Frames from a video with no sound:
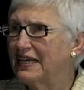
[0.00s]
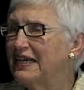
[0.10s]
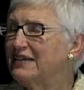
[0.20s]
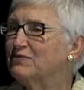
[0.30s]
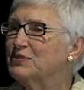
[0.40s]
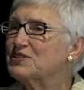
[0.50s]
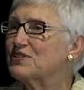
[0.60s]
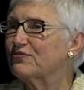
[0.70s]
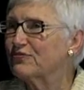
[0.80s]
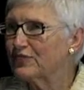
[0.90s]
it was
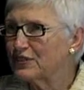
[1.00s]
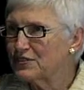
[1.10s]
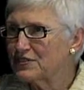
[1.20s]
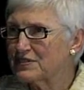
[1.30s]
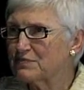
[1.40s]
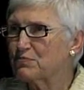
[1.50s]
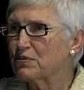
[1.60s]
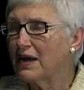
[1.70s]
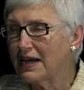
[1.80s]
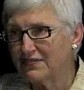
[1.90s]
the first
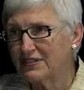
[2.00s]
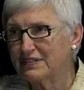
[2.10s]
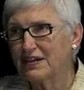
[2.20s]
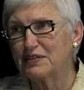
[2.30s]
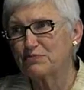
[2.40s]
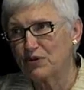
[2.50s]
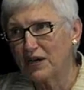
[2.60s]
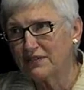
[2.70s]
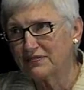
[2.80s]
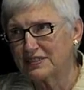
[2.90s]
private
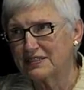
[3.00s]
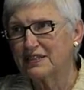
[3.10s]
nonprofit